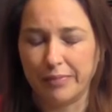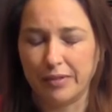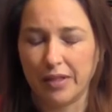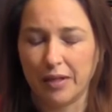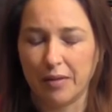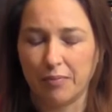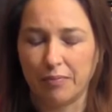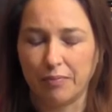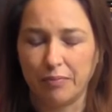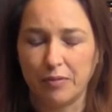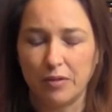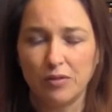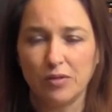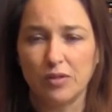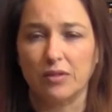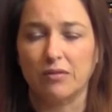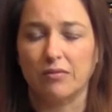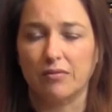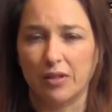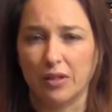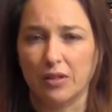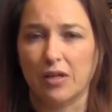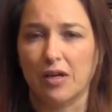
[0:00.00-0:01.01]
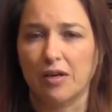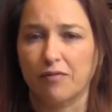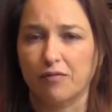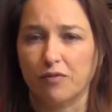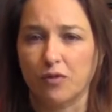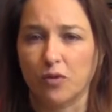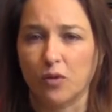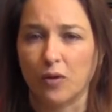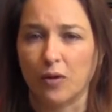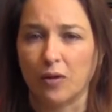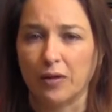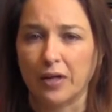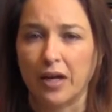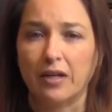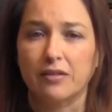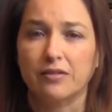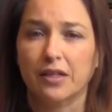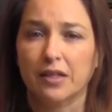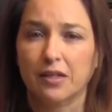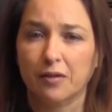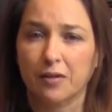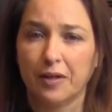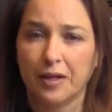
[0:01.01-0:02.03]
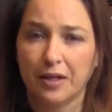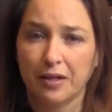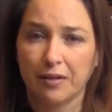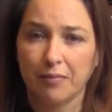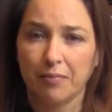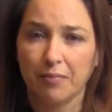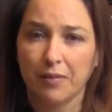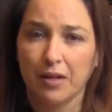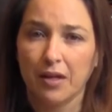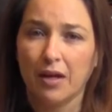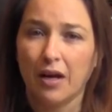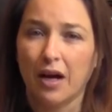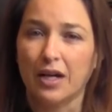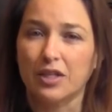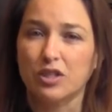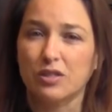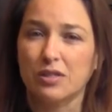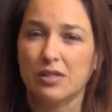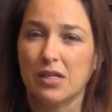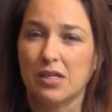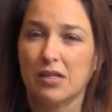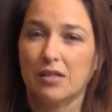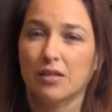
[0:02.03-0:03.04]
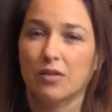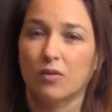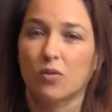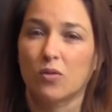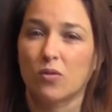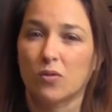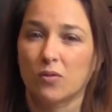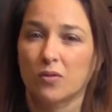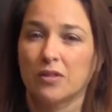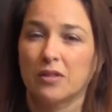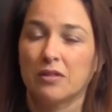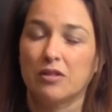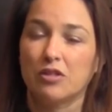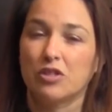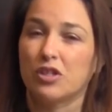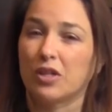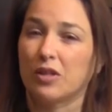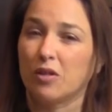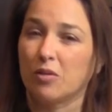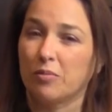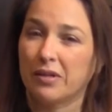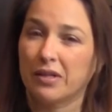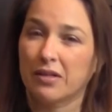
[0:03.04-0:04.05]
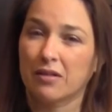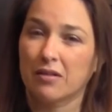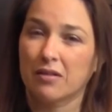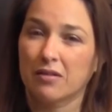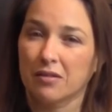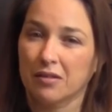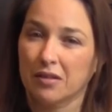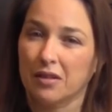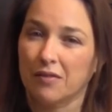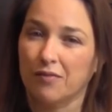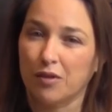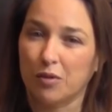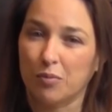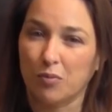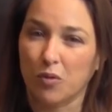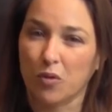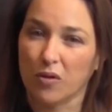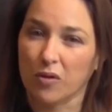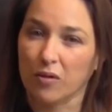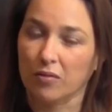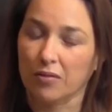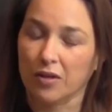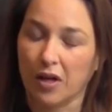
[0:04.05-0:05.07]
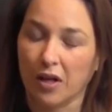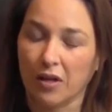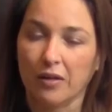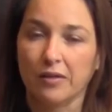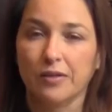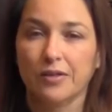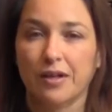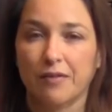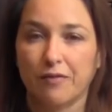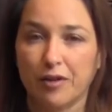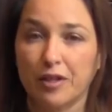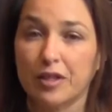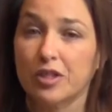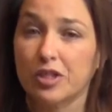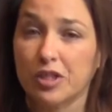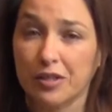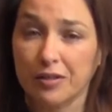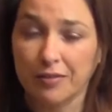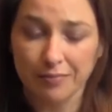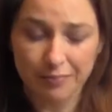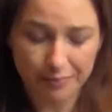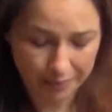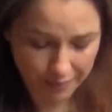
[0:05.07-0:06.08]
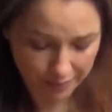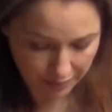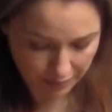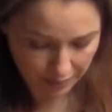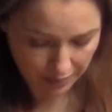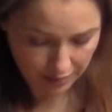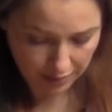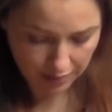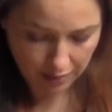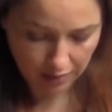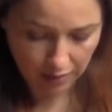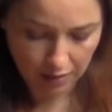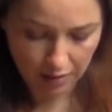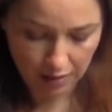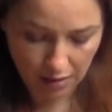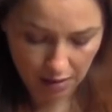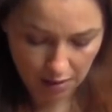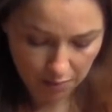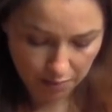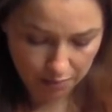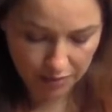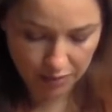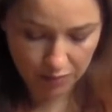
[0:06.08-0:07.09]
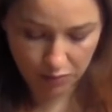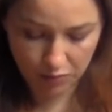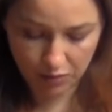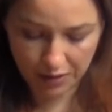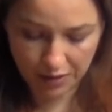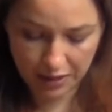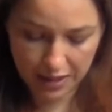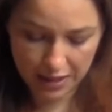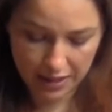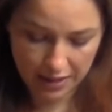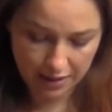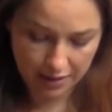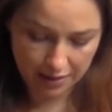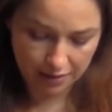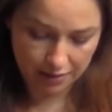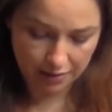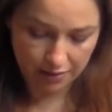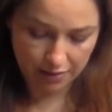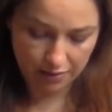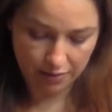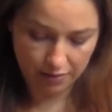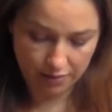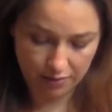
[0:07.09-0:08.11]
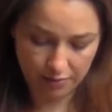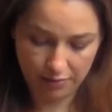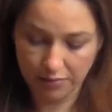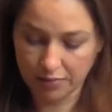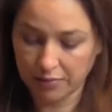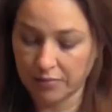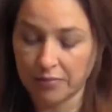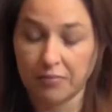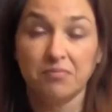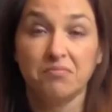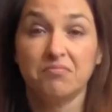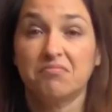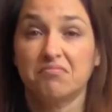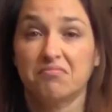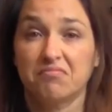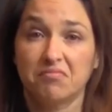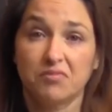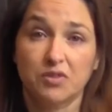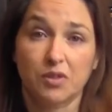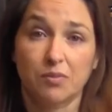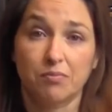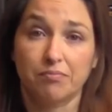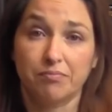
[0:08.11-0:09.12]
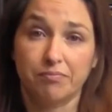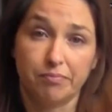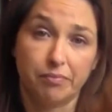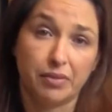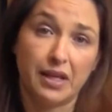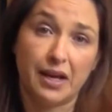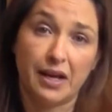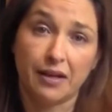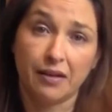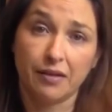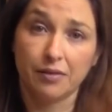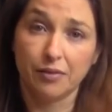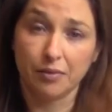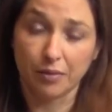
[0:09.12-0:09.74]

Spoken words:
They use it a lot for cake decorating. I just think it'll hold in the Jello better, give you more color definition. But we're gonna add some black,